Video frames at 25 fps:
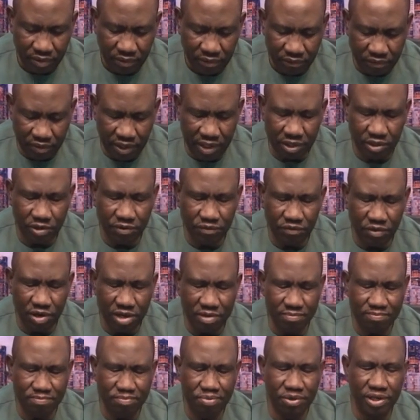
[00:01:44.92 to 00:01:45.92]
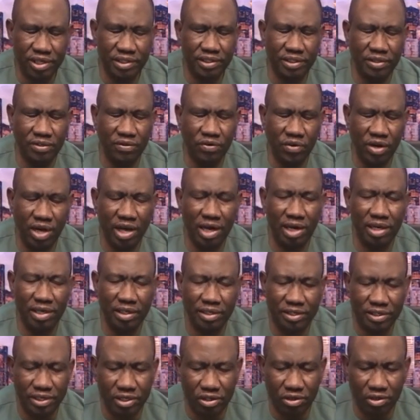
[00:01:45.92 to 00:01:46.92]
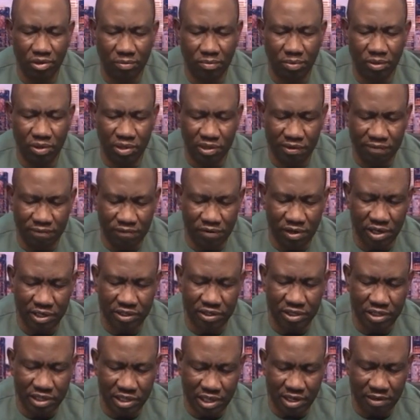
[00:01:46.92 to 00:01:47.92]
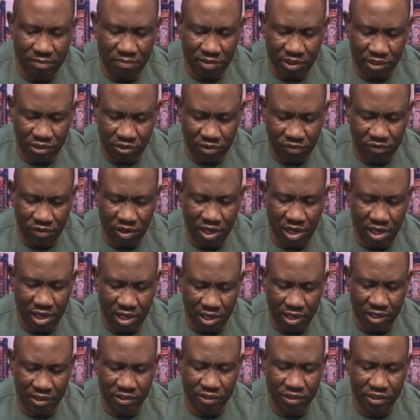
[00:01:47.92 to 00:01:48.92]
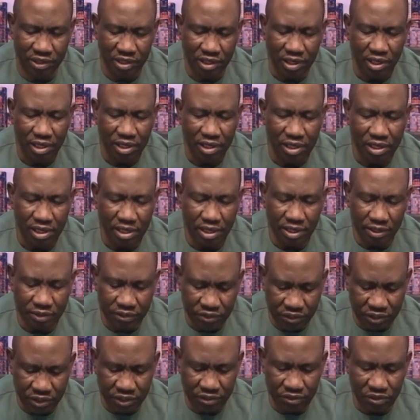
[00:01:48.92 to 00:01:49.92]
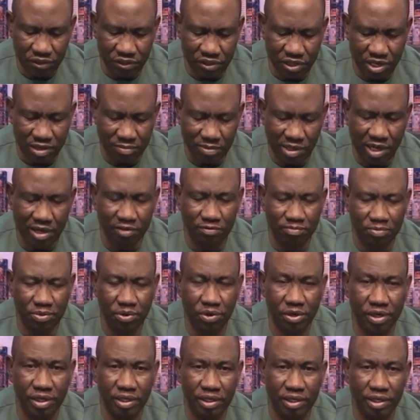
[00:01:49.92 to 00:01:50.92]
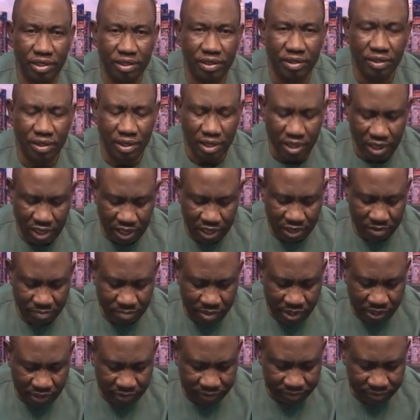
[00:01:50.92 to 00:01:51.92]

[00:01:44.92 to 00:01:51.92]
Thank you for imprinting reality upon the fleshy tablets of our hearts. In Jesus' name I have prayed. Amen.